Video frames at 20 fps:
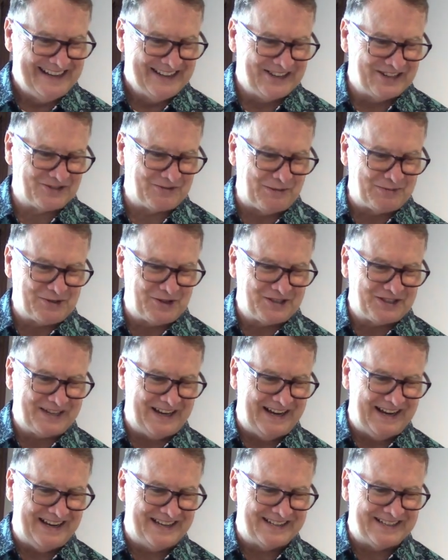The scripture
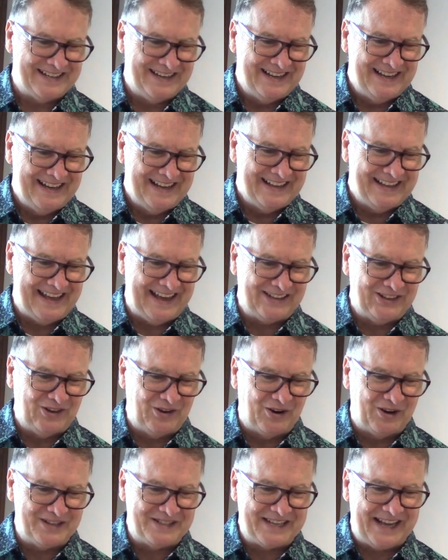says that
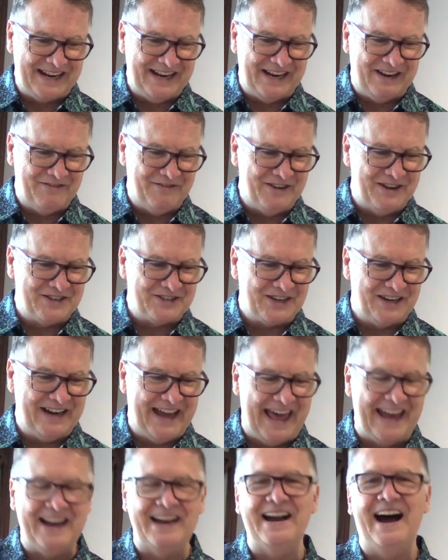Lord said in a vision,
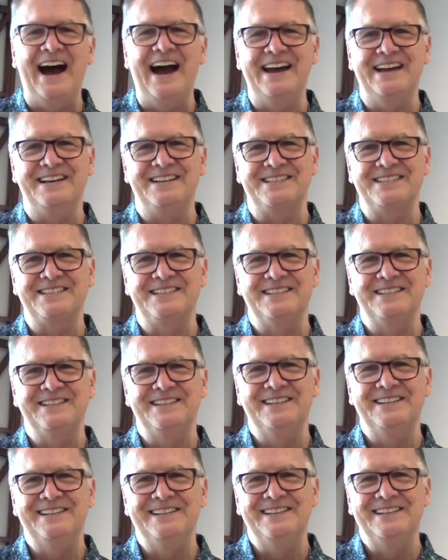Ananias.
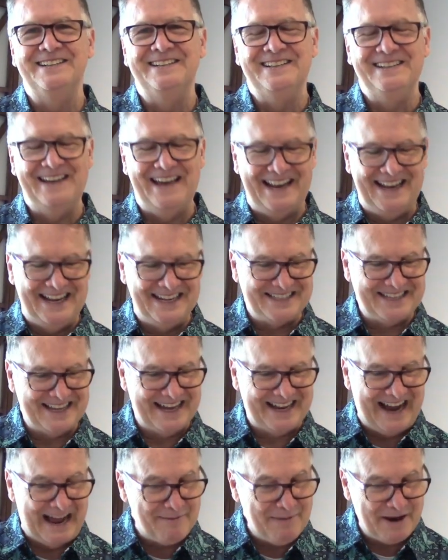And he
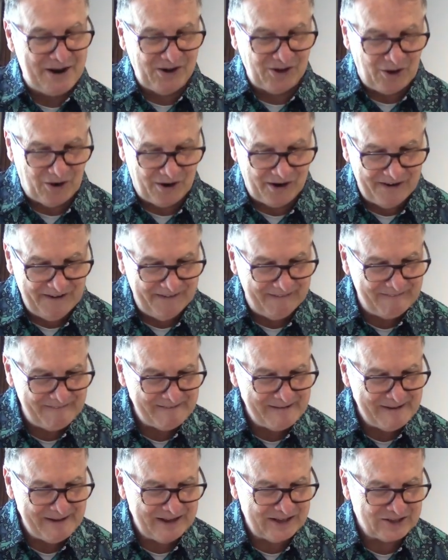said, I'm here, Lord.
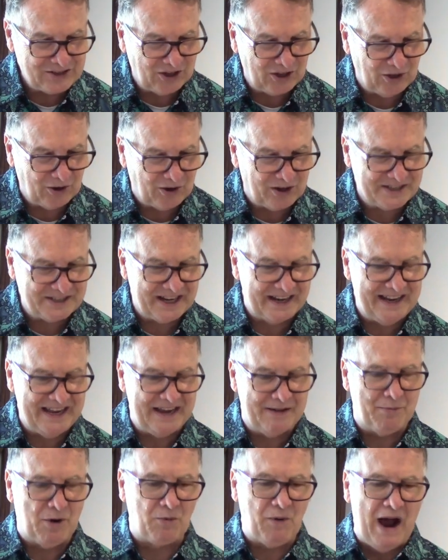So the Lord said to
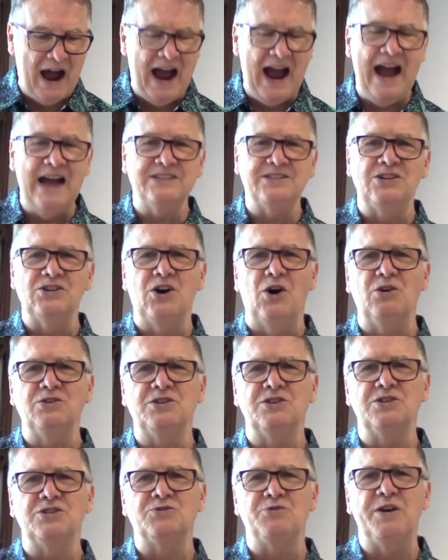him, Arise and go
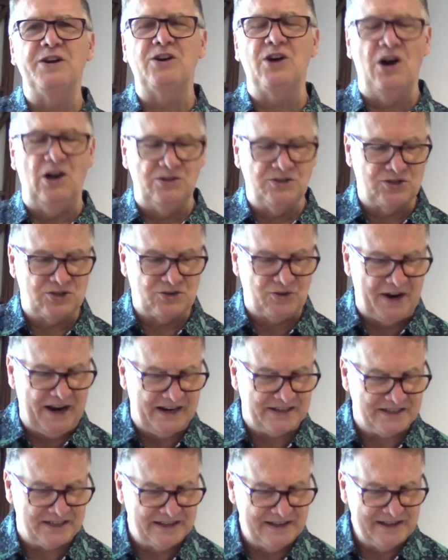to the street called
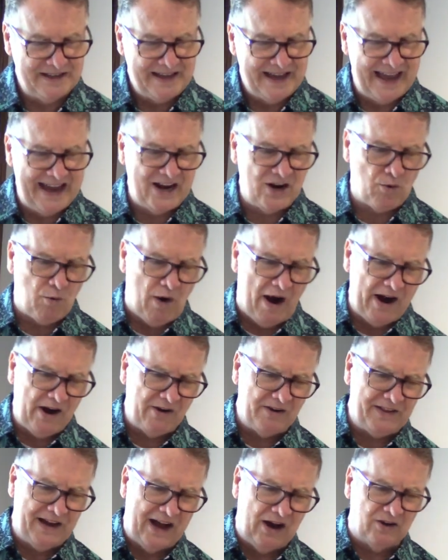Straight.
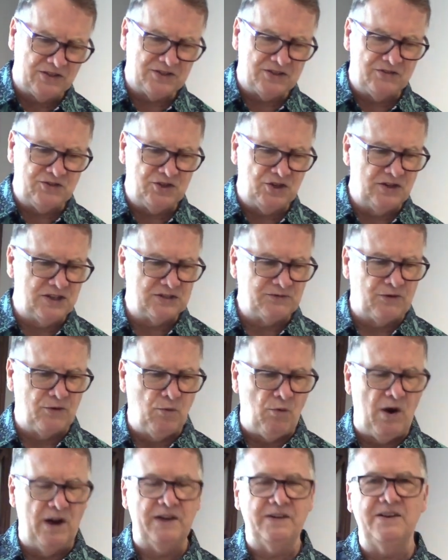Inquire in the house of Judas for
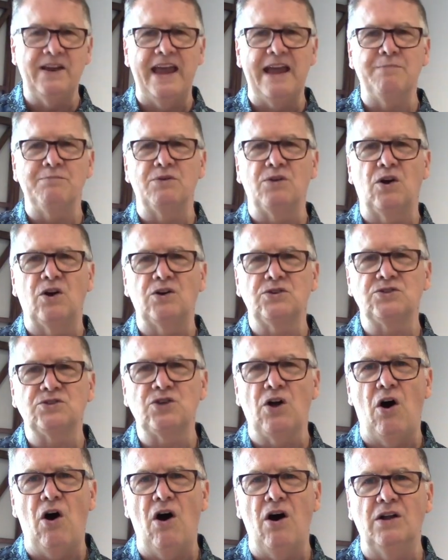one named
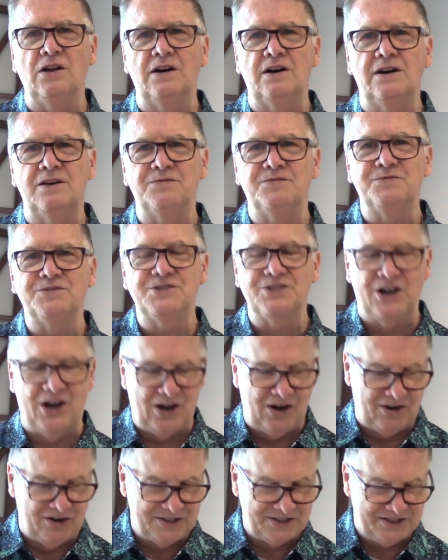Saul of
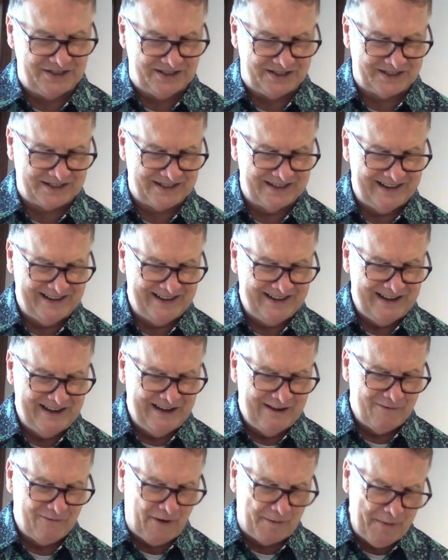Tarsus.
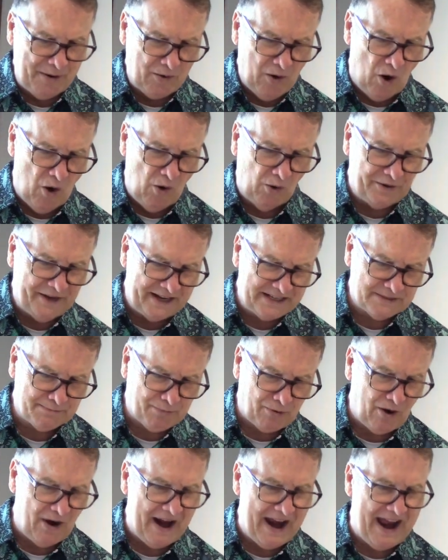For behold, he's
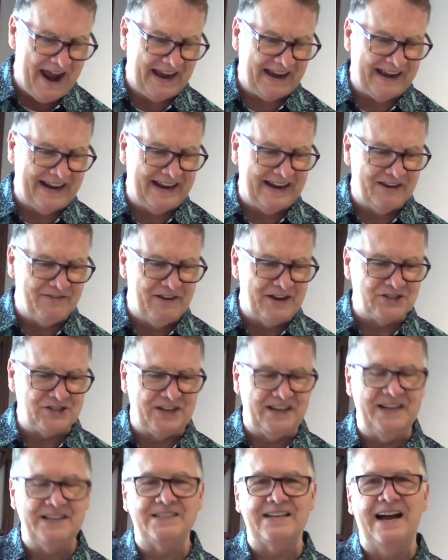praying, and in a
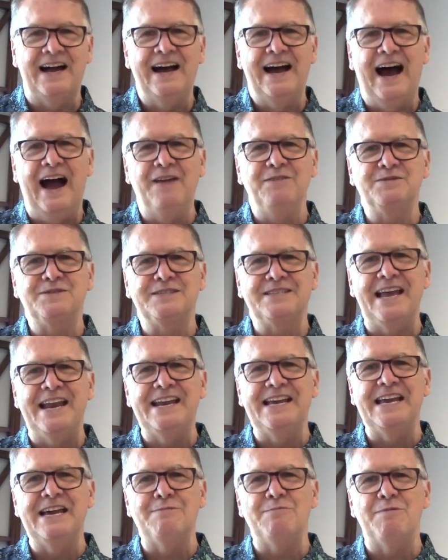vision, he's I'm
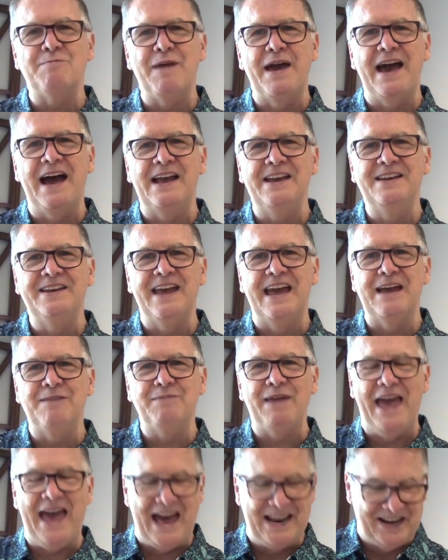sending him a man
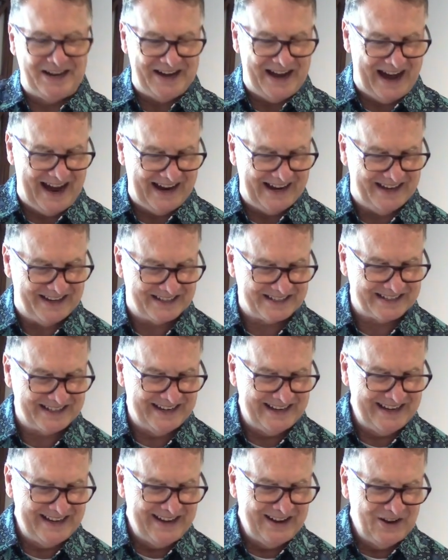named Ananias
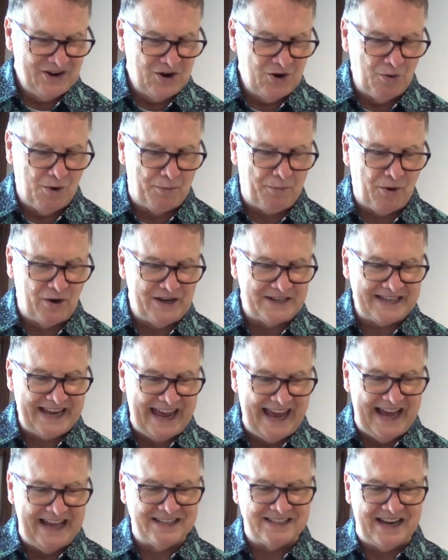who will put his
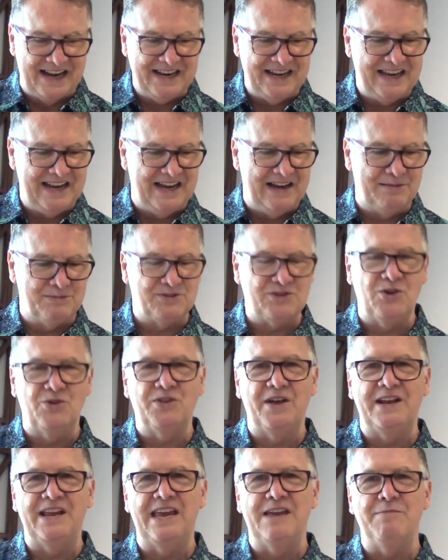hands on him so
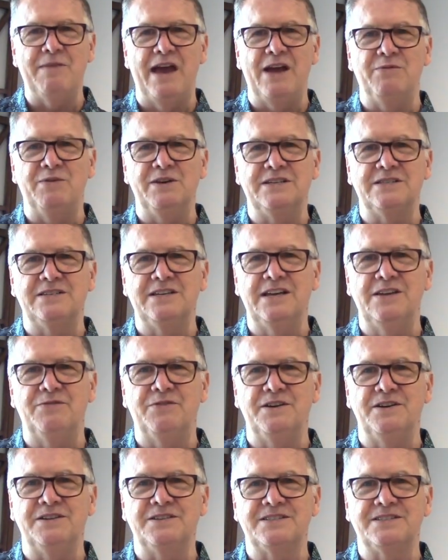that he may receive
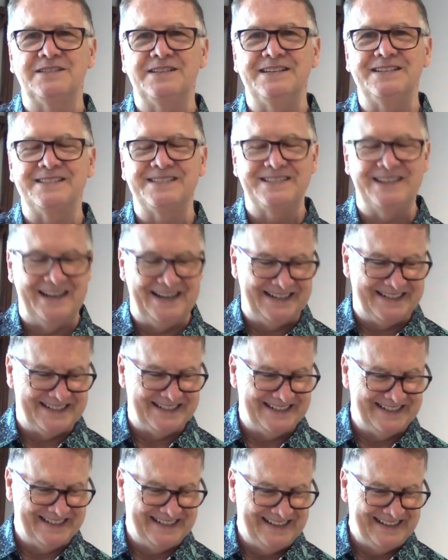his, his sight.
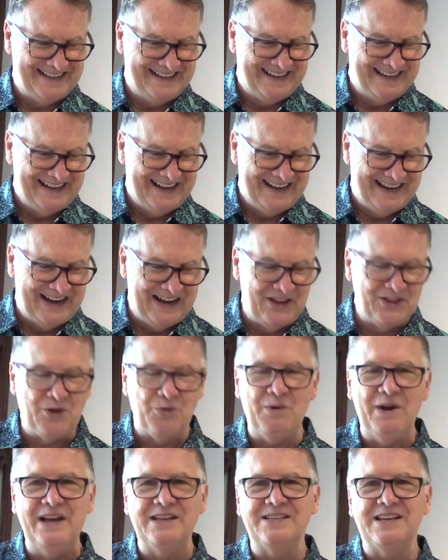Uh, the
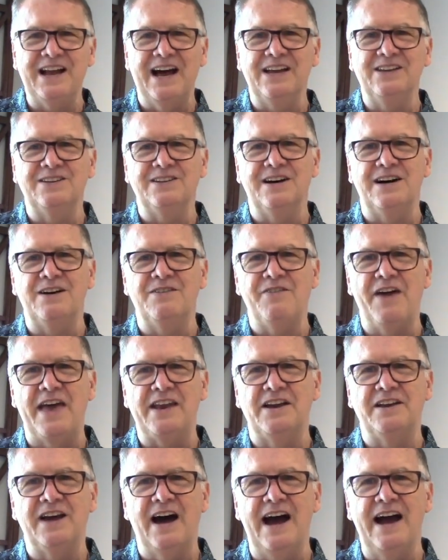reason I love
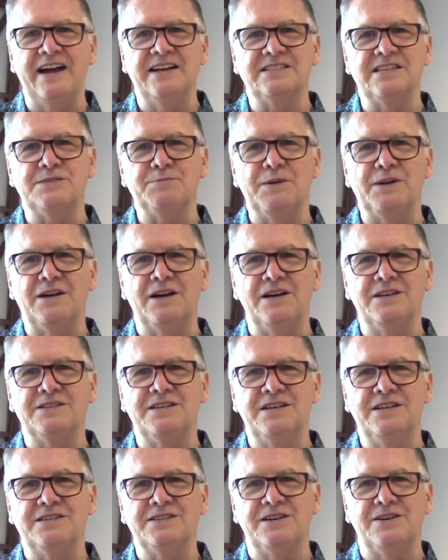Ananias is because
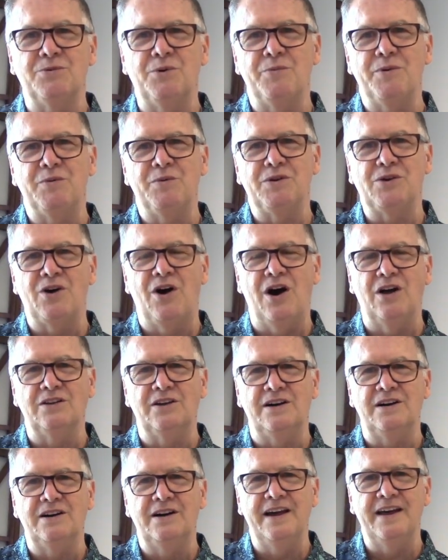he's a, uh, what we would call
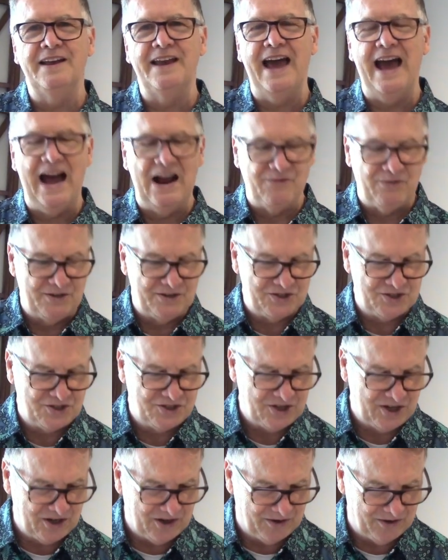a, an average
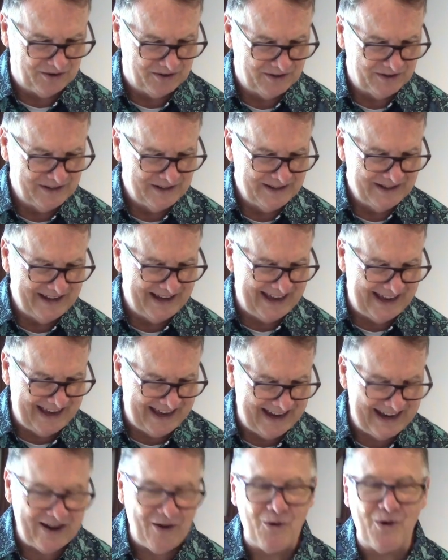Joe,
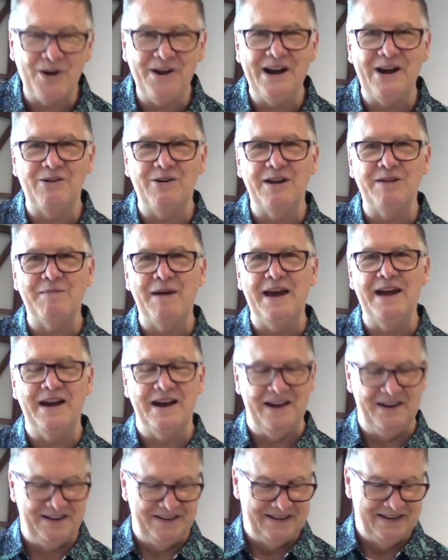an ordinary
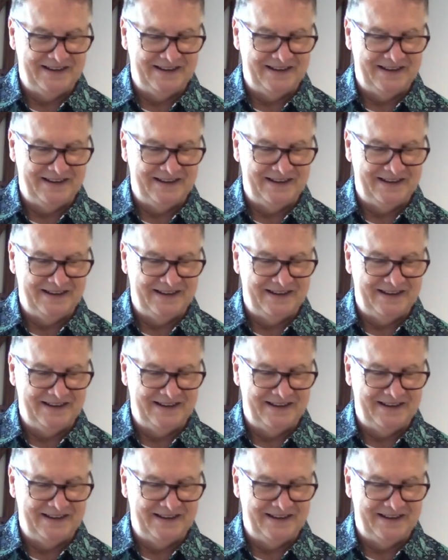man.